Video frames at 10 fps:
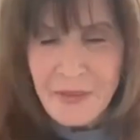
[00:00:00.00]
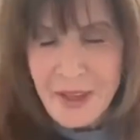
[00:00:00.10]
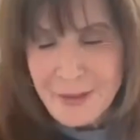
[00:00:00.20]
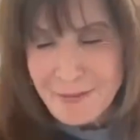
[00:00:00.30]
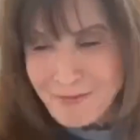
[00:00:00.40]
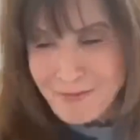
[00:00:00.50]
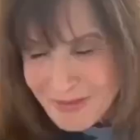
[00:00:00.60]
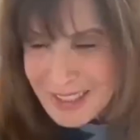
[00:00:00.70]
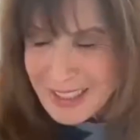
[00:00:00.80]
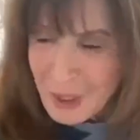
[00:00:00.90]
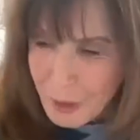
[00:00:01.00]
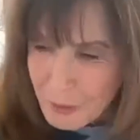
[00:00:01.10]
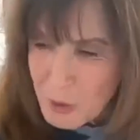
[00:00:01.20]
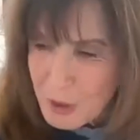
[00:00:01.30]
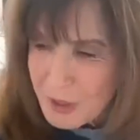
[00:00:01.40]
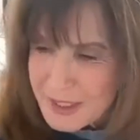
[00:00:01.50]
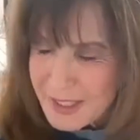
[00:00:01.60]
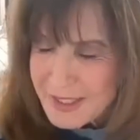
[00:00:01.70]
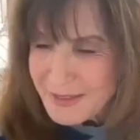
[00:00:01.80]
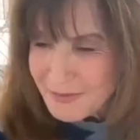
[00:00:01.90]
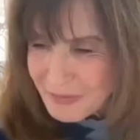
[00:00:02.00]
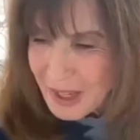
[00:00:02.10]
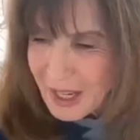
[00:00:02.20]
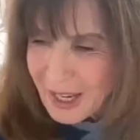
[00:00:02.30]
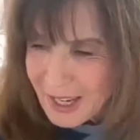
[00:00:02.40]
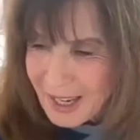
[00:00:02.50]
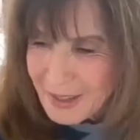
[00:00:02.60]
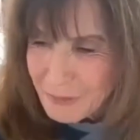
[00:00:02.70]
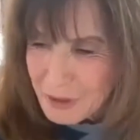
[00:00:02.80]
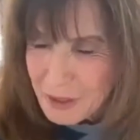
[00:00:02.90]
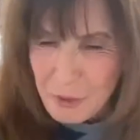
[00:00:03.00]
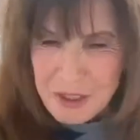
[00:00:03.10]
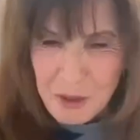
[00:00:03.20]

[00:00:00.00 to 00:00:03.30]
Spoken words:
And then, I realized that I really